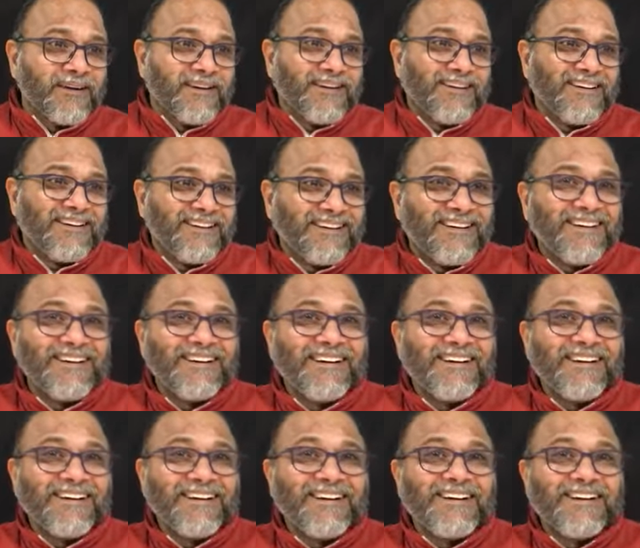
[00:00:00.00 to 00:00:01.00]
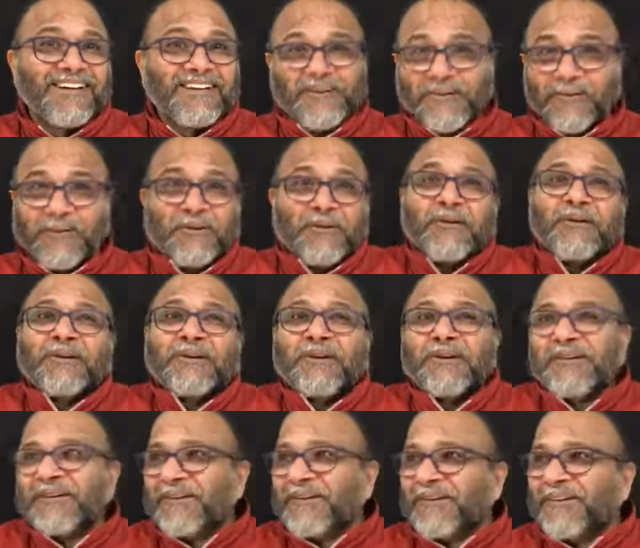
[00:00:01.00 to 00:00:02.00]
you don't,
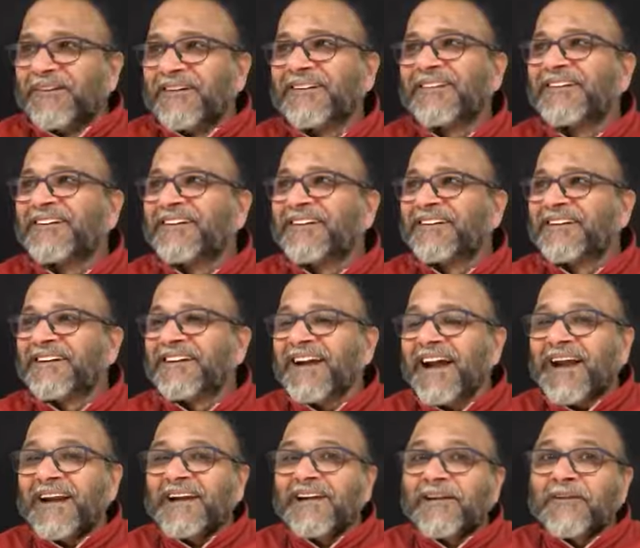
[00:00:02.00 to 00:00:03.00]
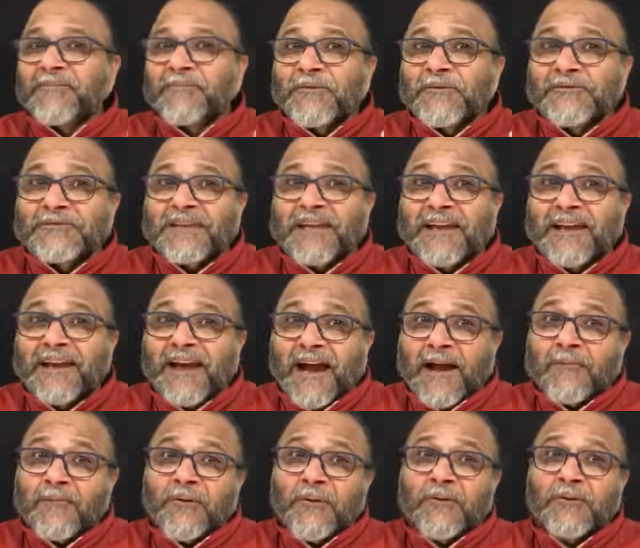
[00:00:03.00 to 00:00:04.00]
don't know. And if you say,
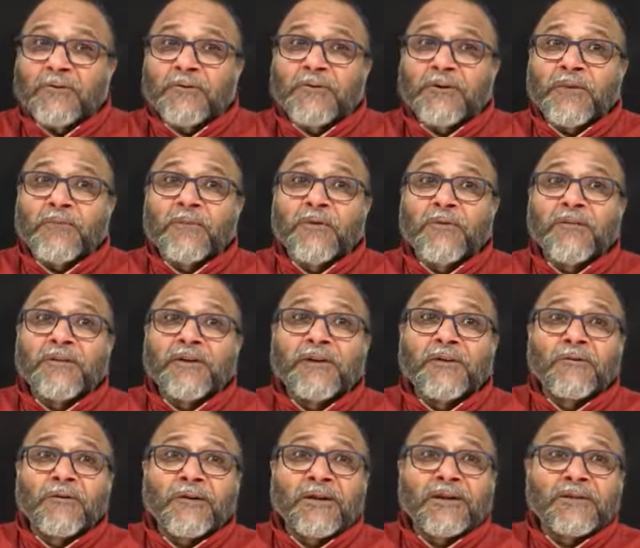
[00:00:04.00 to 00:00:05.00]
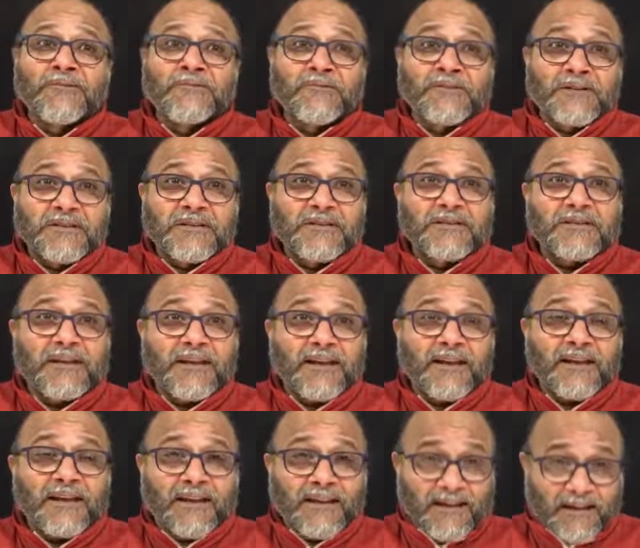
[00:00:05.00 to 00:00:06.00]
I'm going to remove ignorance, which is
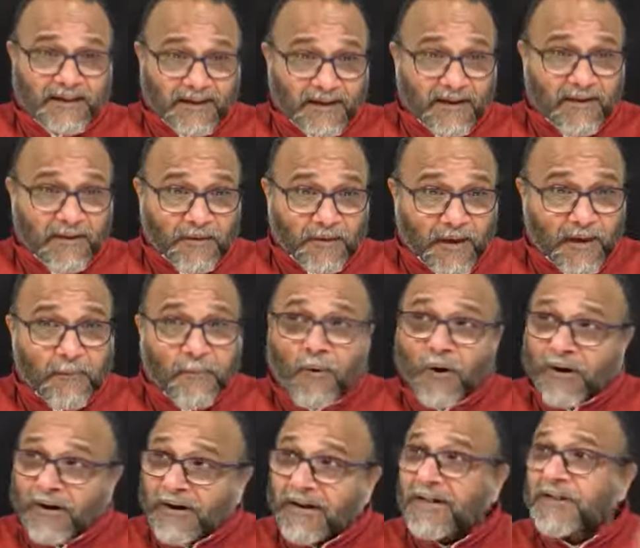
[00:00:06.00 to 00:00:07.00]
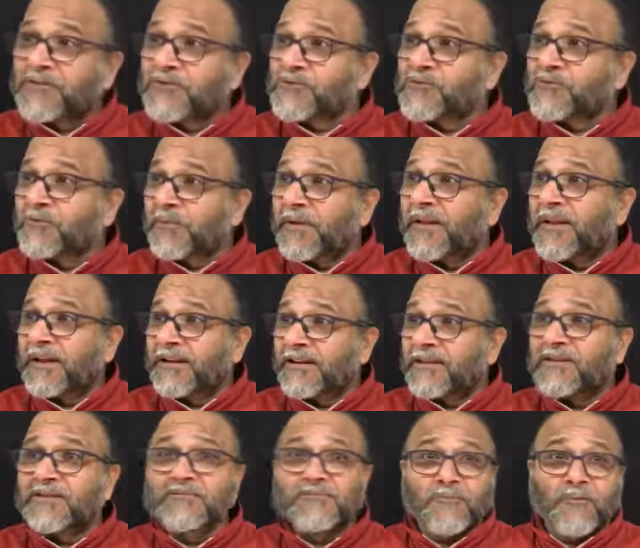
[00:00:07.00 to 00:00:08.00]
a bondage to me
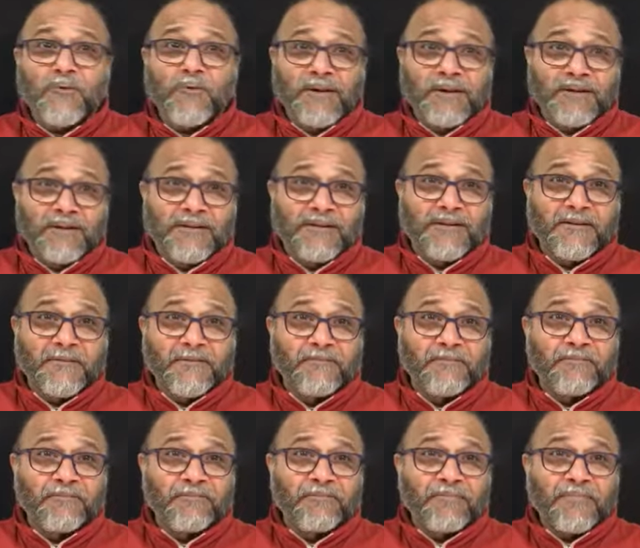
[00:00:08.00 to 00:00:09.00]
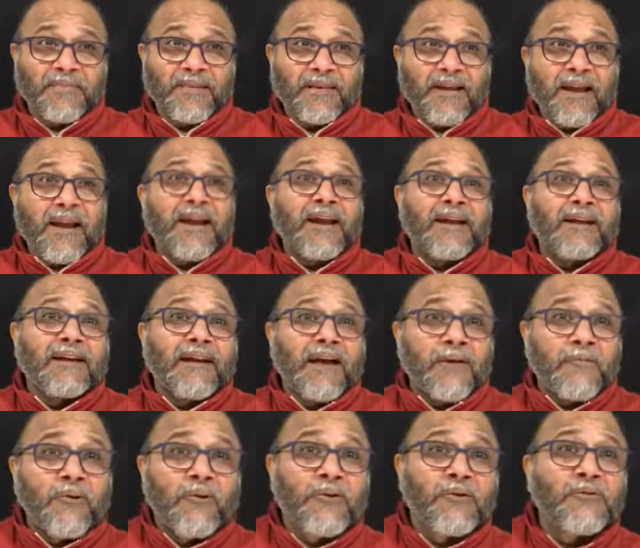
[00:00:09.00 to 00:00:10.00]
at this moment, and
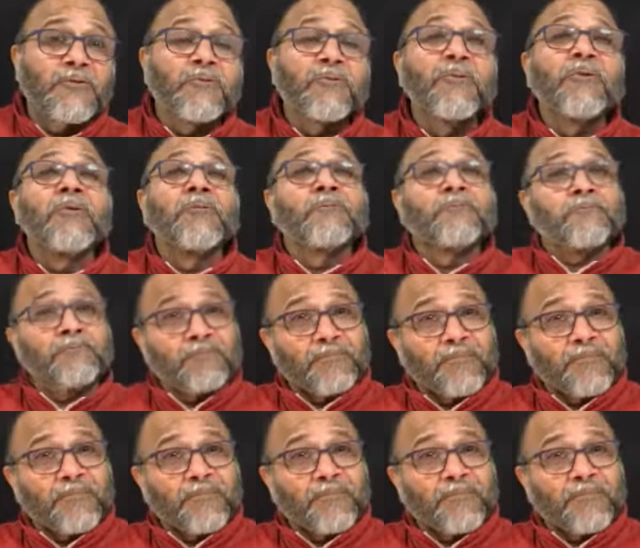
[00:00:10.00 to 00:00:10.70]
I'm going to